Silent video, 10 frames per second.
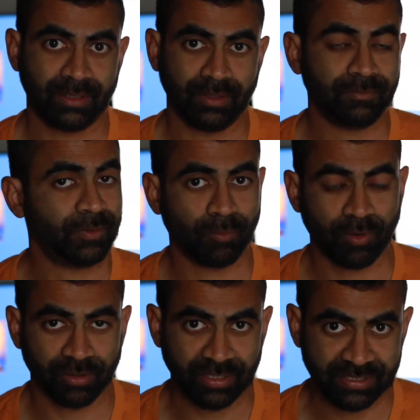If you
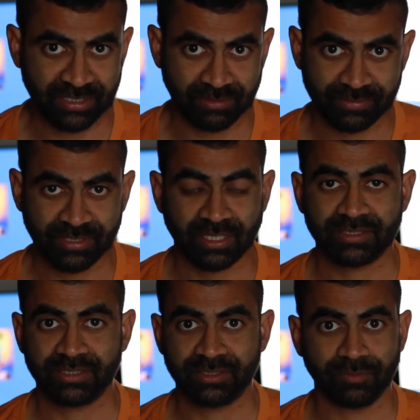want to achieve
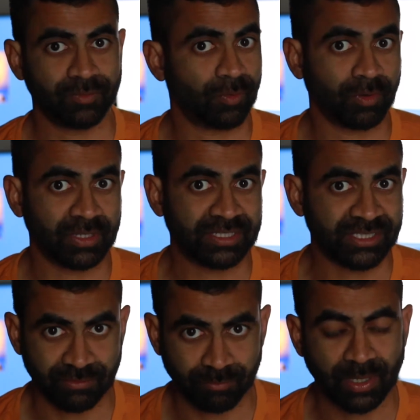success, if you want to
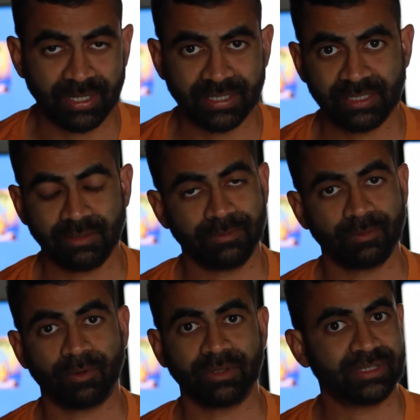achieve money, if you
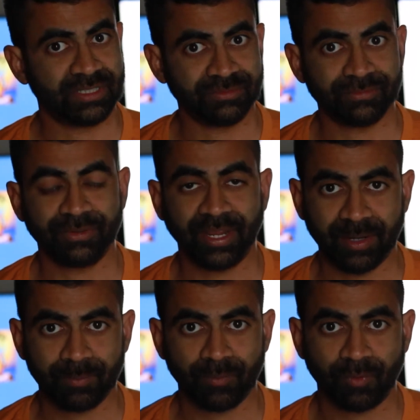want to achieve
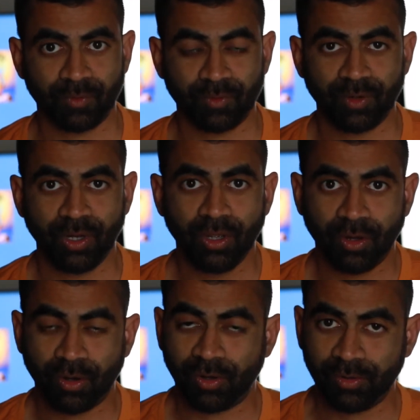fame,
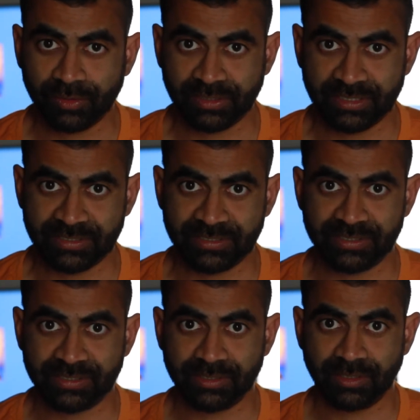all
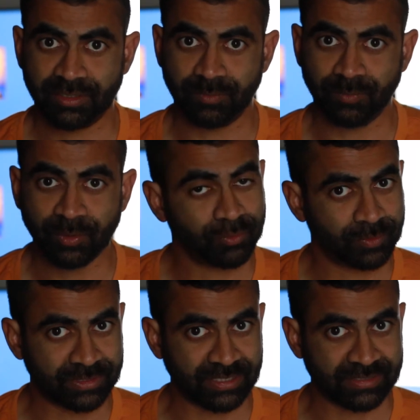these
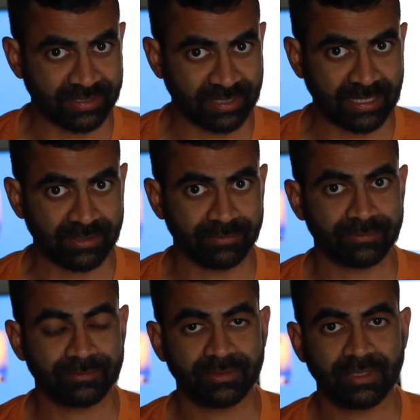beautiful things in life,
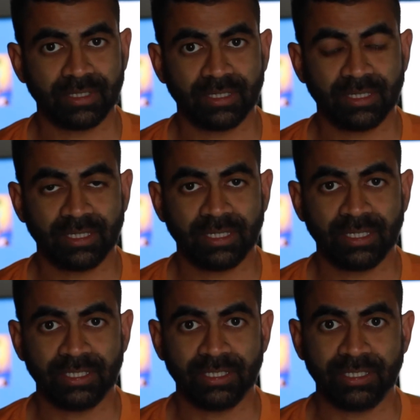
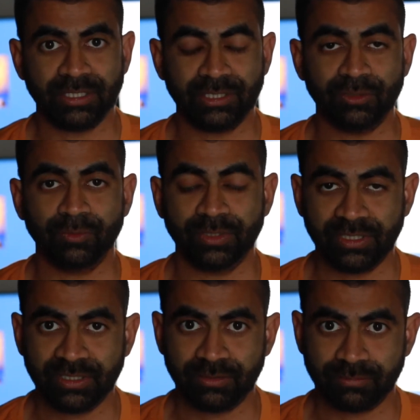you
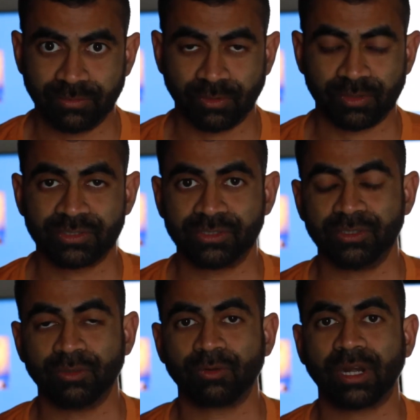need to focus
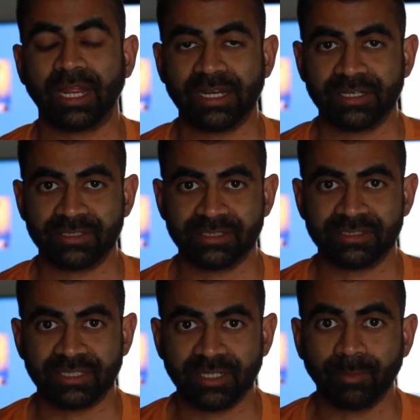your
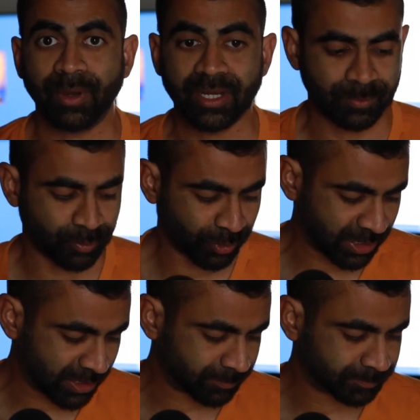energies in Manipuraka.